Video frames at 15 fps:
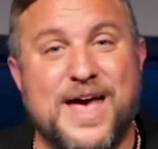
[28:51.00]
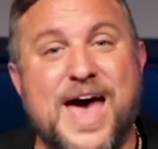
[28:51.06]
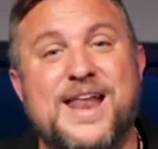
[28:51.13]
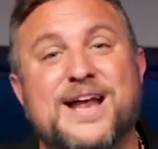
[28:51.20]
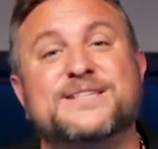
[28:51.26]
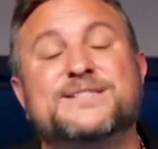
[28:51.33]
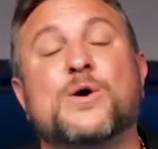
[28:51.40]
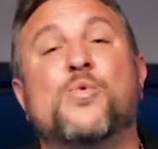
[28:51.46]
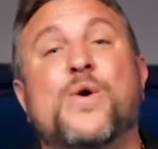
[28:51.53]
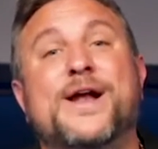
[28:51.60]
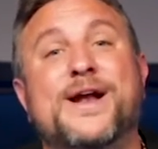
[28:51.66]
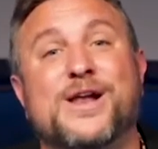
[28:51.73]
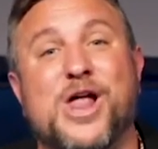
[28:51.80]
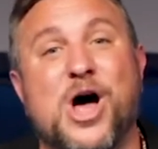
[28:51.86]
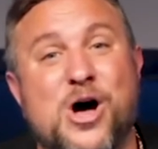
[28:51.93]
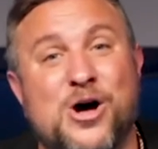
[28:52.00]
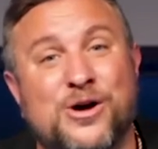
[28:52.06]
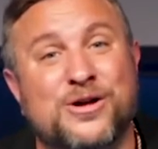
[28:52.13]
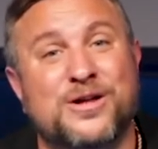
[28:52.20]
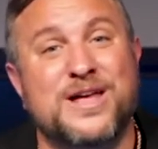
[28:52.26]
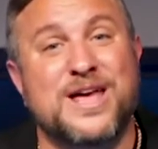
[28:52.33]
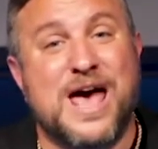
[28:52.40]
And as I went
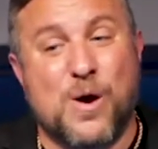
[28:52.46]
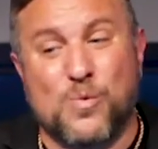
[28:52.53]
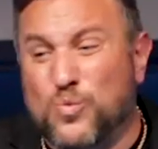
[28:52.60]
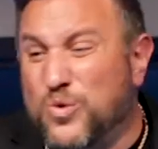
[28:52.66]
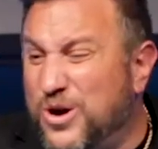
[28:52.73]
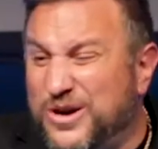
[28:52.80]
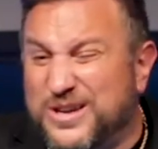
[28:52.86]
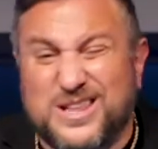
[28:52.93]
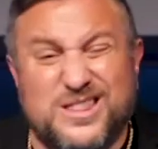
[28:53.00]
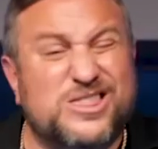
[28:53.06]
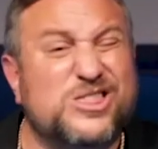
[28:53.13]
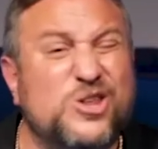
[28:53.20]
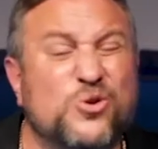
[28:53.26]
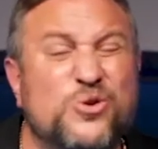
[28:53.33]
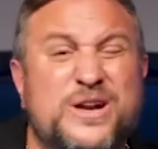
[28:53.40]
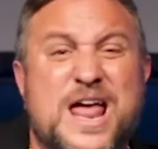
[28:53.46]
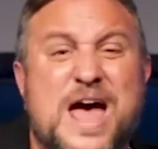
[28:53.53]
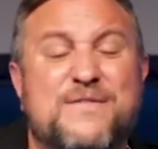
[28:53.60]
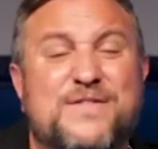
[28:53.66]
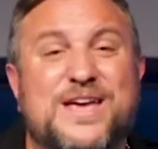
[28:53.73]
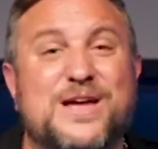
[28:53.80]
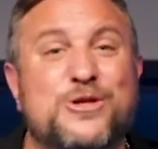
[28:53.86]
along and working through and
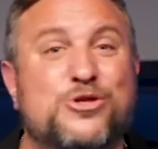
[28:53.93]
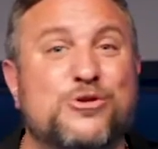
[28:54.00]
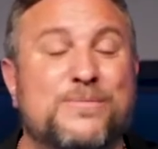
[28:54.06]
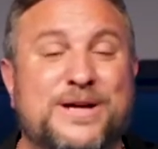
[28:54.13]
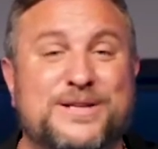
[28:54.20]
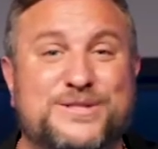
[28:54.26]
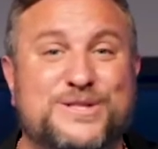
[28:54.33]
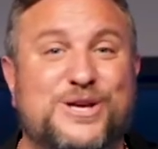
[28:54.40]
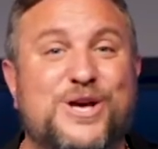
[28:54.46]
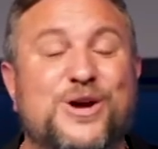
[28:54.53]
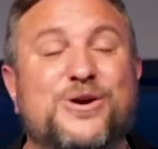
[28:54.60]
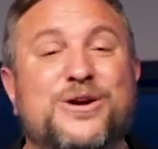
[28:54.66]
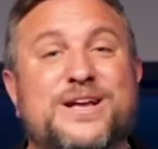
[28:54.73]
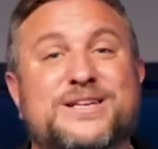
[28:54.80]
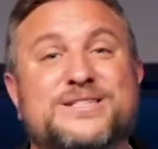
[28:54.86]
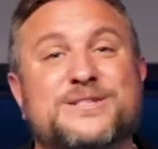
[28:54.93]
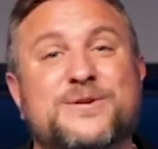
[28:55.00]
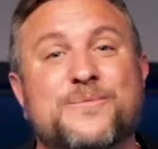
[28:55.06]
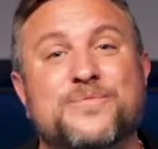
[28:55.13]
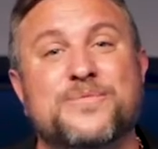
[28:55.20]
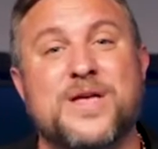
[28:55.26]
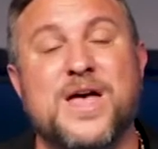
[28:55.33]
navigating through my insecurities,
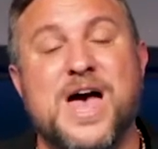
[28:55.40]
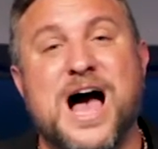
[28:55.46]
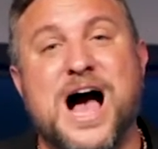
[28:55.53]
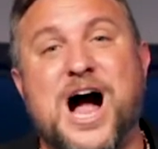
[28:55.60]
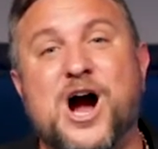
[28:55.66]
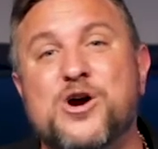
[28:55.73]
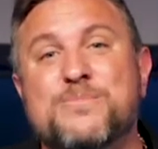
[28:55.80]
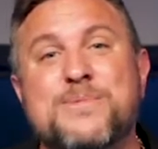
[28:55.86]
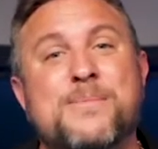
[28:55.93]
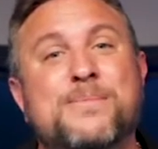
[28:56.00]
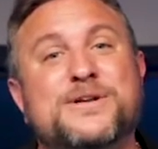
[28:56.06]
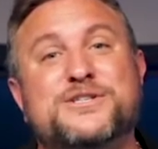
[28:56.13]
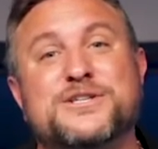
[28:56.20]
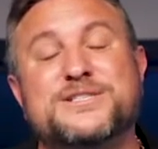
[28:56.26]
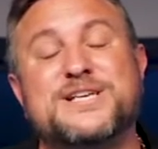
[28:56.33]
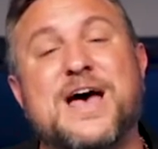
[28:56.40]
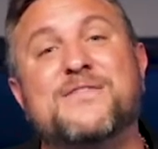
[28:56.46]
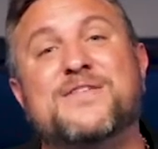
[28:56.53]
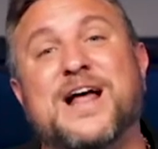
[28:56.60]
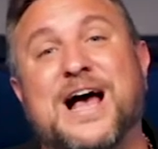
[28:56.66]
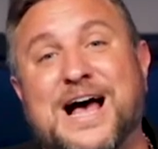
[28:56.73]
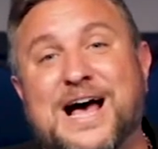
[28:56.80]
I remember just
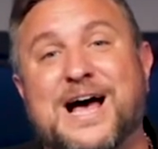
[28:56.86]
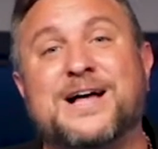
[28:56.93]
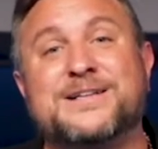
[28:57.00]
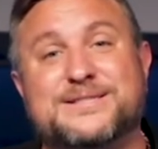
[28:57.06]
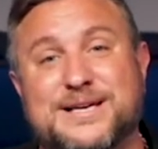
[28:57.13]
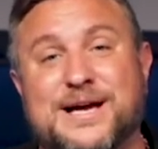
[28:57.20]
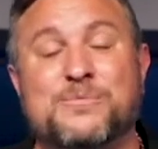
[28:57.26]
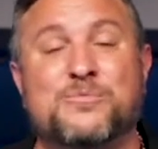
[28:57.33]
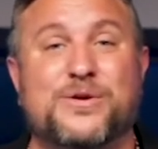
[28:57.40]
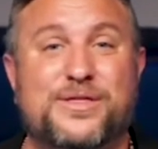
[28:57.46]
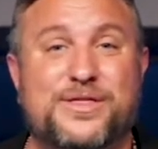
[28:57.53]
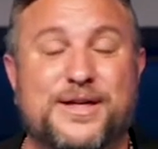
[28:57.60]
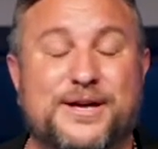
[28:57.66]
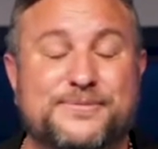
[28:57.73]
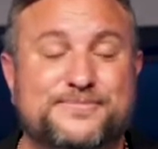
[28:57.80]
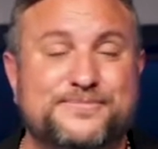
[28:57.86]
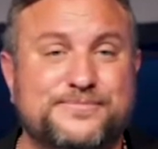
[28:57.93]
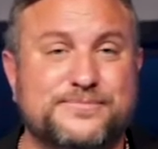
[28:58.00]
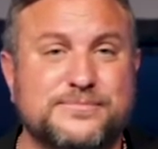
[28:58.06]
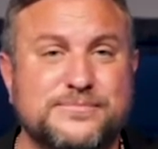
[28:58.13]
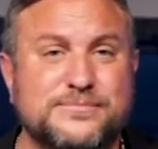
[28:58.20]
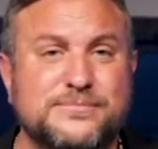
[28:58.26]
having a hard time with it.
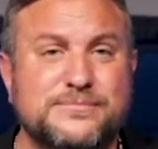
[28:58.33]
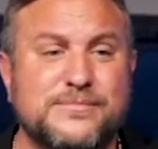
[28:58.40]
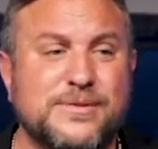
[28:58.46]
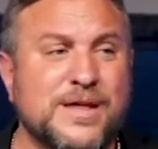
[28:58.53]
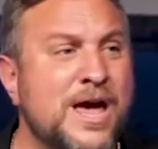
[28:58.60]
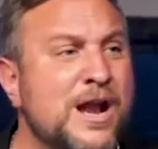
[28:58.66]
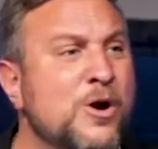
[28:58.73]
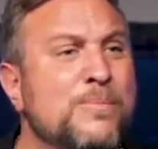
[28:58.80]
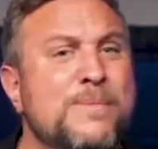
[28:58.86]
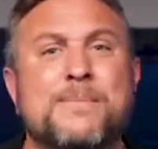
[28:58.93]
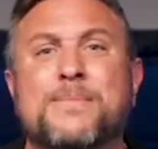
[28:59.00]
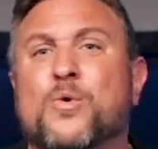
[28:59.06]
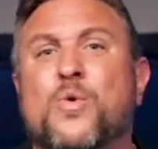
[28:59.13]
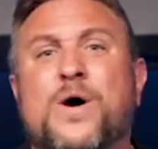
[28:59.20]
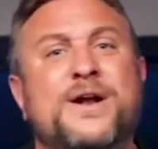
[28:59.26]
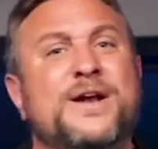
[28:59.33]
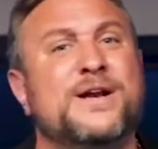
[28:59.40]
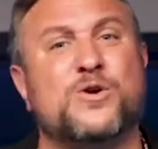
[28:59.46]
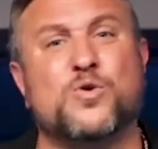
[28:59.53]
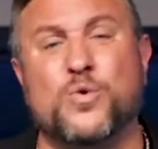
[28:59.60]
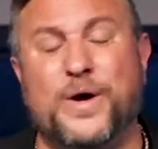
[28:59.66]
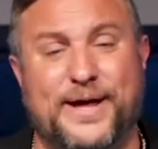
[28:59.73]
And I remember wanting
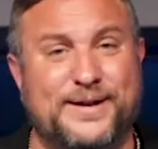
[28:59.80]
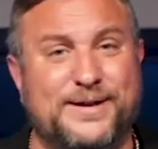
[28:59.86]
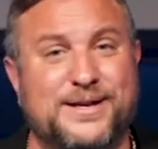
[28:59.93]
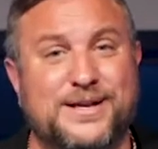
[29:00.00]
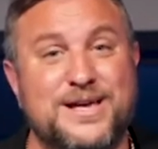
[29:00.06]
to quit.